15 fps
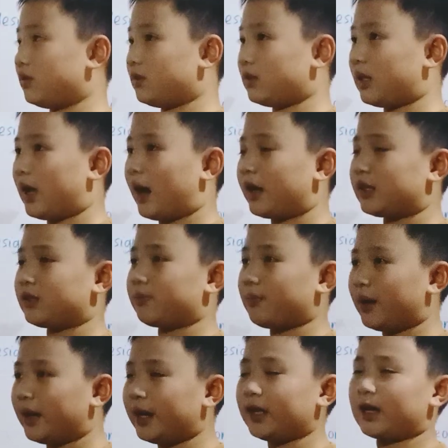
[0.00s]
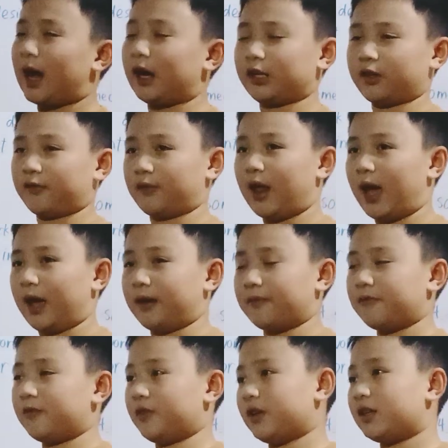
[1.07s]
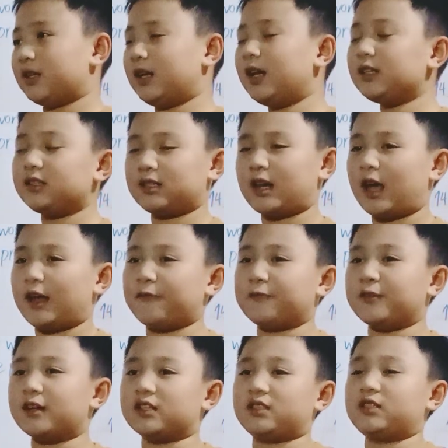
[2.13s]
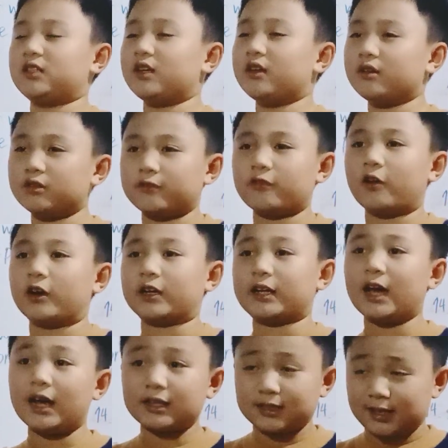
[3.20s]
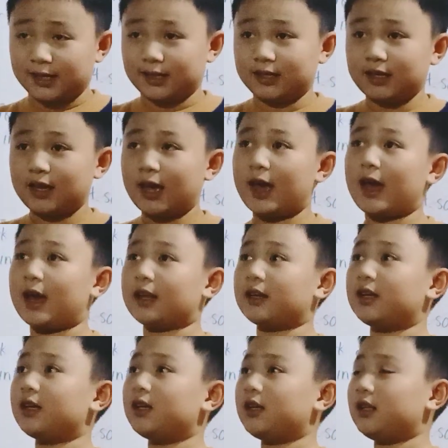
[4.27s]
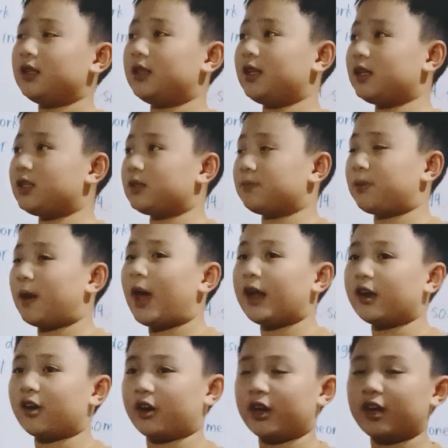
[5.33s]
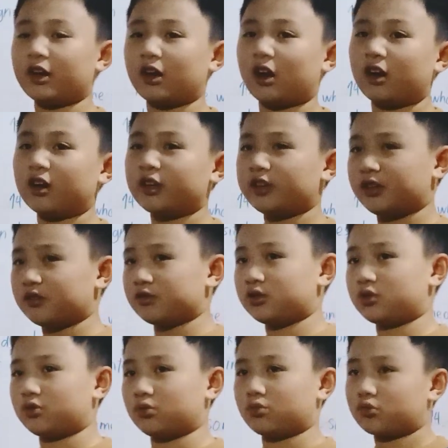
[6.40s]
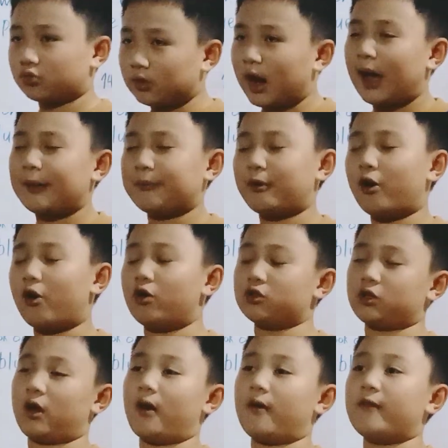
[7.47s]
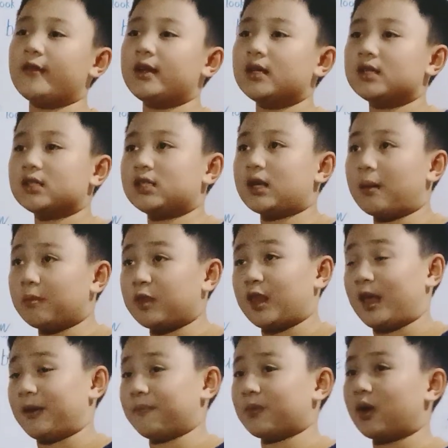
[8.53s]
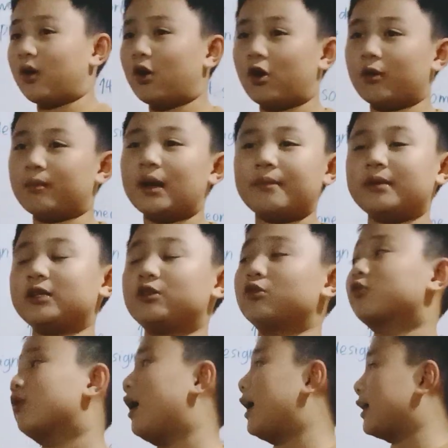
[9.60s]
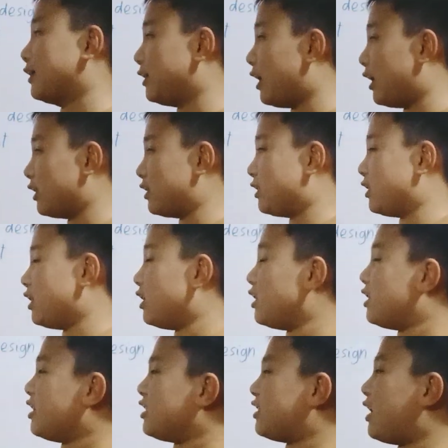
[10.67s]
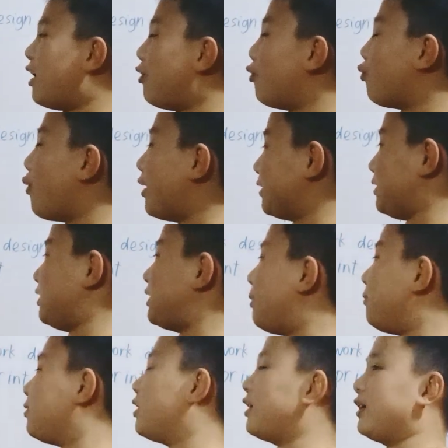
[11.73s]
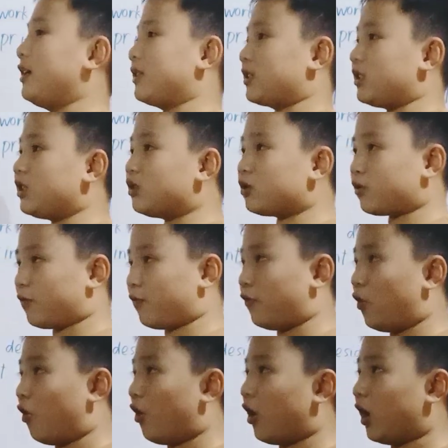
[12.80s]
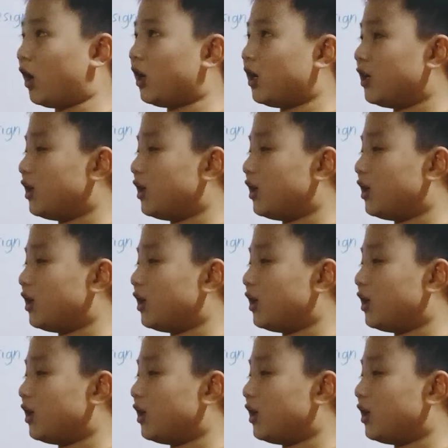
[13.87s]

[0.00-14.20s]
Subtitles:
there's many kind of knife. This knife is used for cutting, and this plier here used to grab hold of something, or maybe to crack nuts. So what something is used for